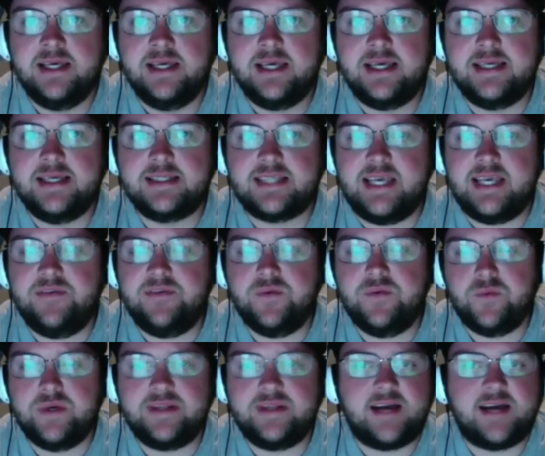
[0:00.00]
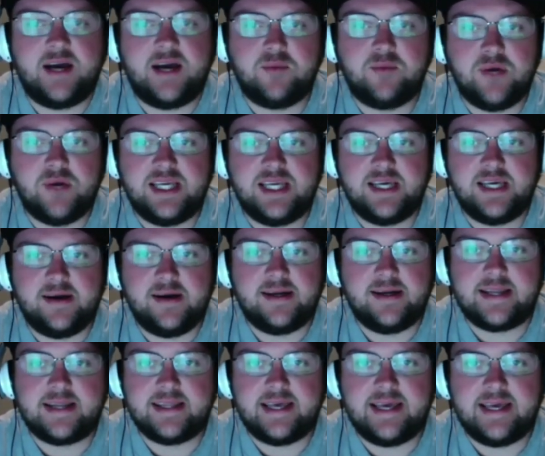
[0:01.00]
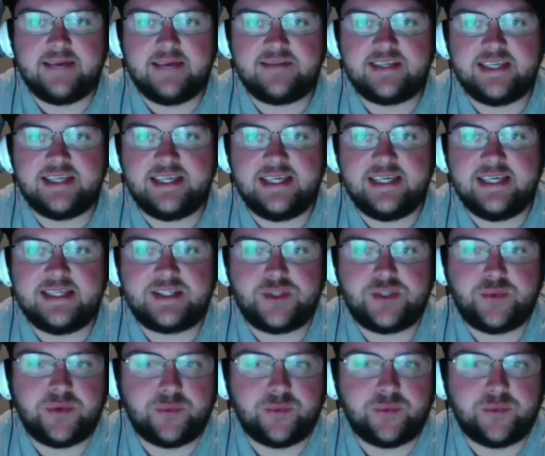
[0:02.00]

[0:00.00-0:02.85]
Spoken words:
is, even with Tom Brady gone out of the AFC East, do we